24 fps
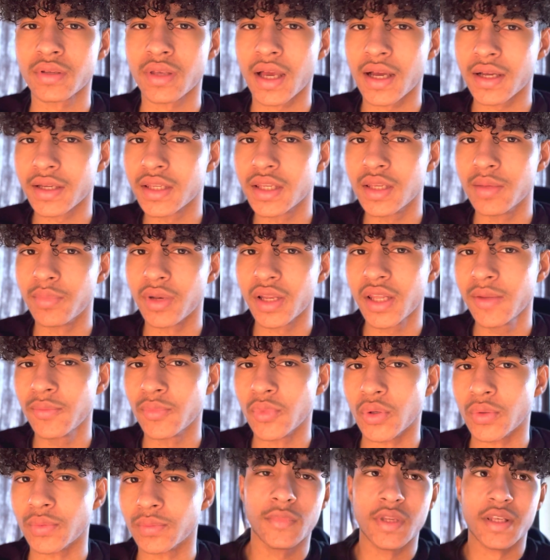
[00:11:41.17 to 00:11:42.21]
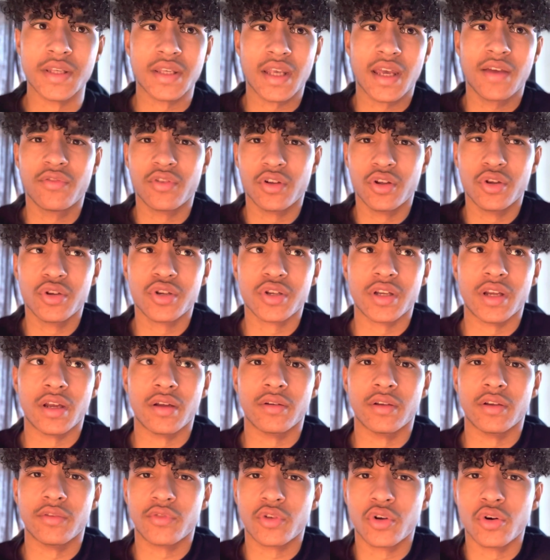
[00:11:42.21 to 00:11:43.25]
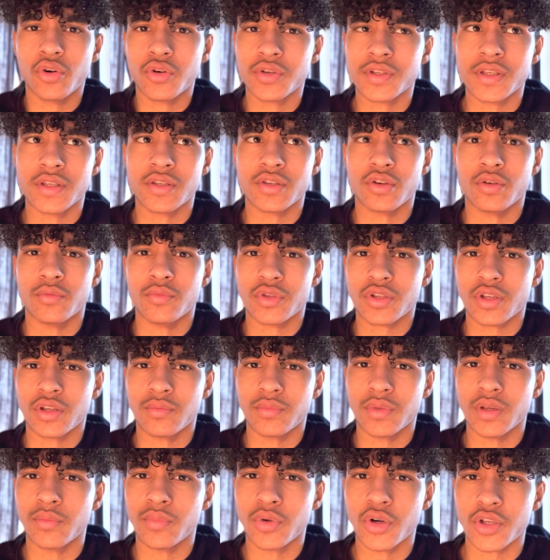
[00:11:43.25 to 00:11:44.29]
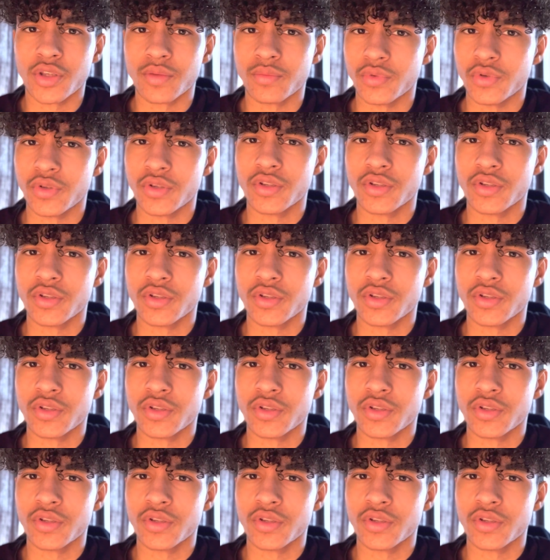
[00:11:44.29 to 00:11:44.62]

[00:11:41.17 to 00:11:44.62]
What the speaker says: how can you blame them? It's evolutionary. Of course it's almost going to be impossible to